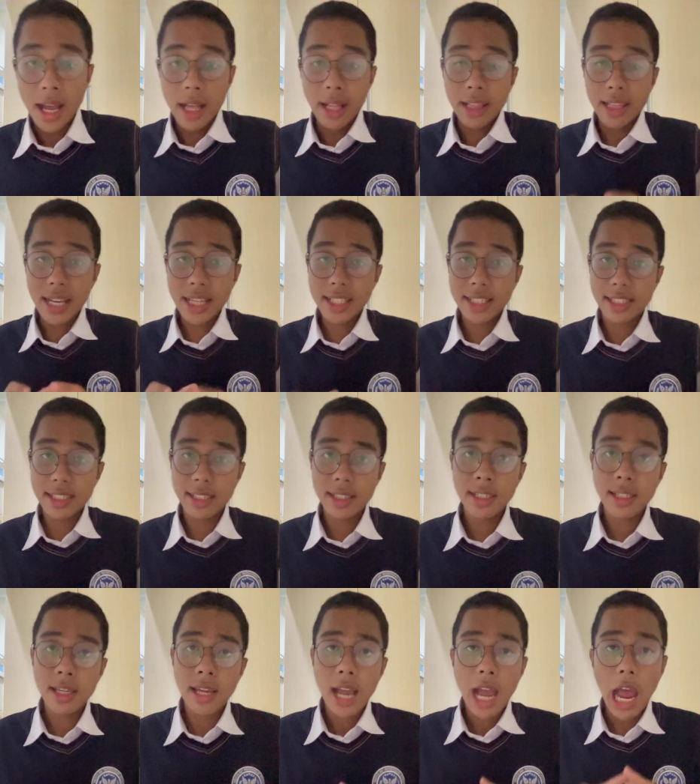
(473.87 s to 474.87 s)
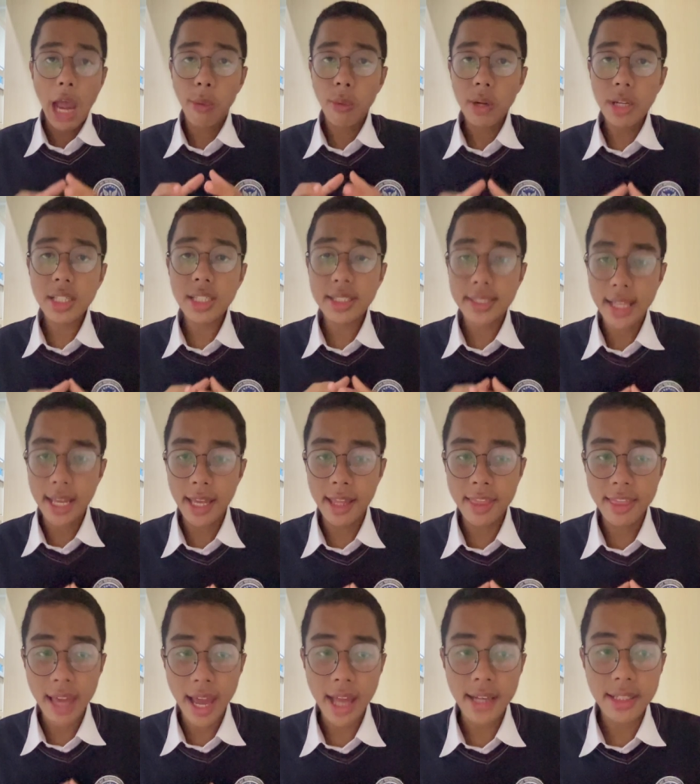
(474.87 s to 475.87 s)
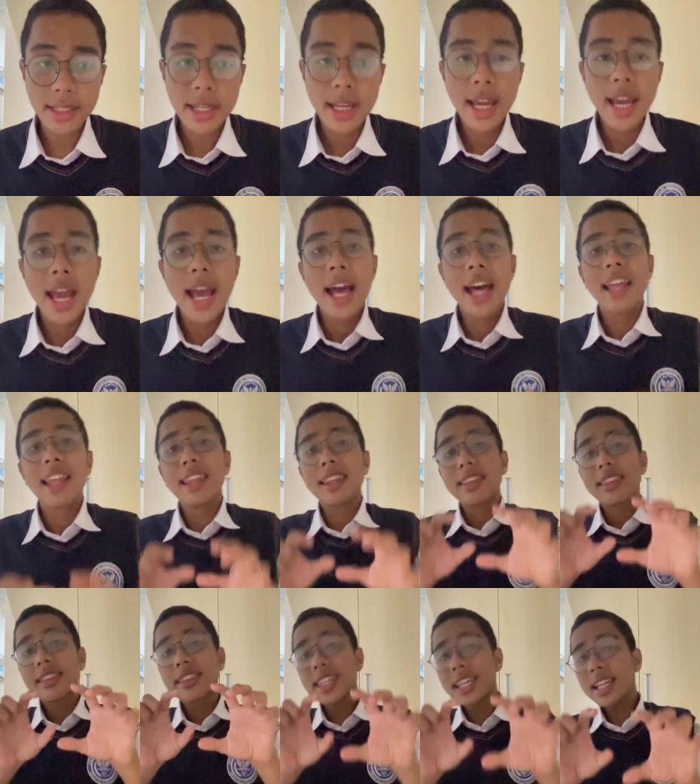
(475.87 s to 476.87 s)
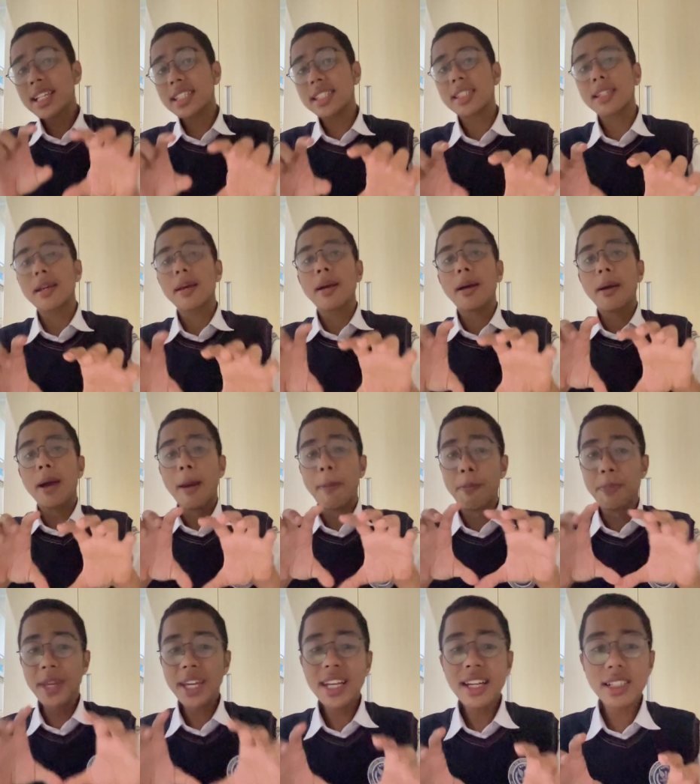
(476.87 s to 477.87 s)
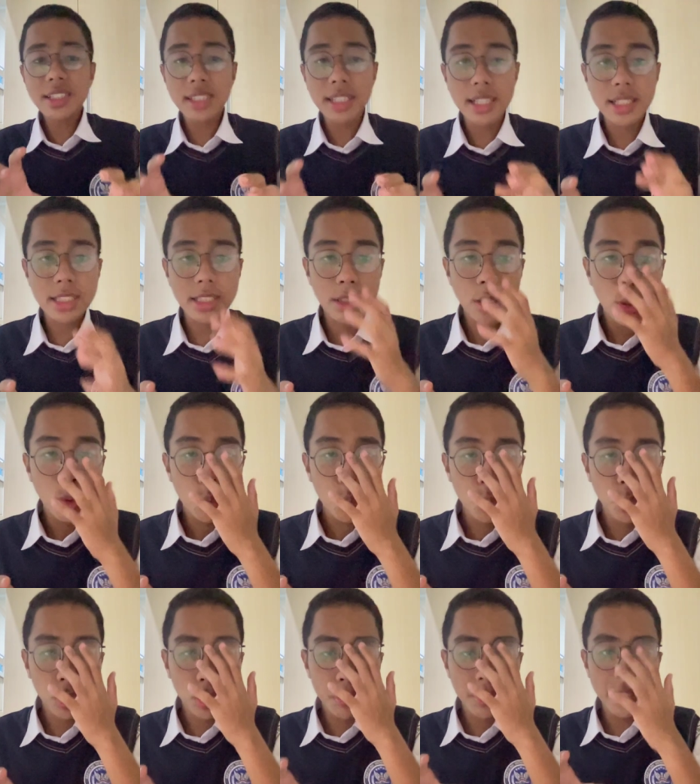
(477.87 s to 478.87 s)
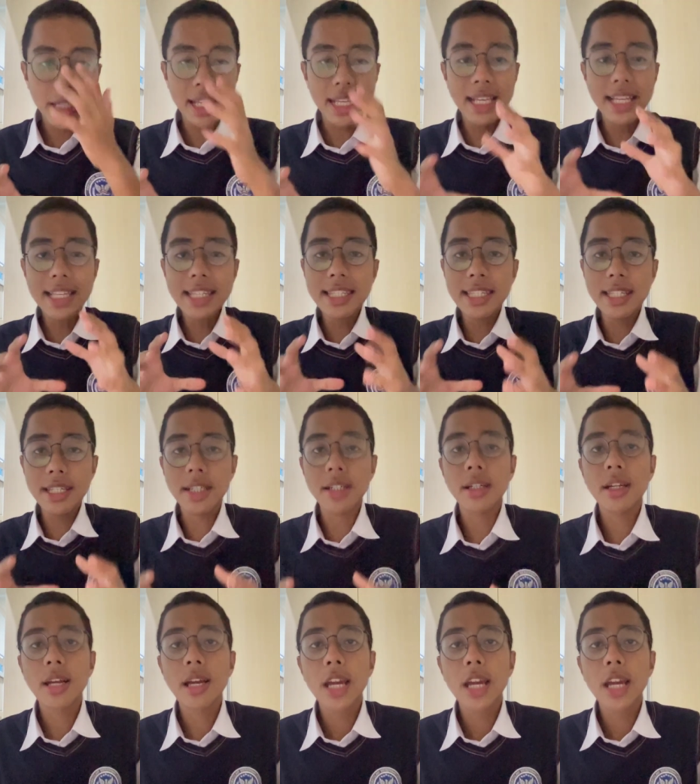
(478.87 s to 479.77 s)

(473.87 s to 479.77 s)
Lastly, I want to say that things, uh, bigger things, will be easier